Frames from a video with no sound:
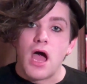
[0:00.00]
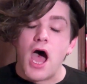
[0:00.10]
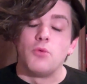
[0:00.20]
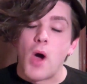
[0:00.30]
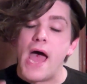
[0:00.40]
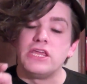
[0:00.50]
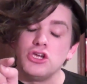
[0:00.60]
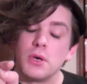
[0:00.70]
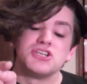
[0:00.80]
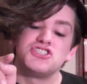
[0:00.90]
on why
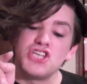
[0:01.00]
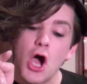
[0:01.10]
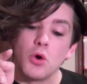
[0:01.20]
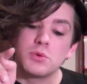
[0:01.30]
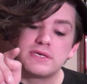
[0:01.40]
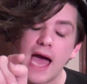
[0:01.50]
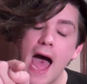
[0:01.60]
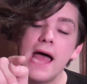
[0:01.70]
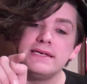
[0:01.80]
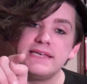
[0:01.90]
you are so
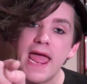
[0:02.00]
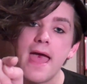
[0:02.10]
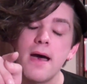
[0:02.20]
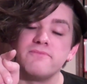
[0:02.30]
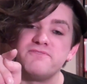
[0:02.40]
goddamn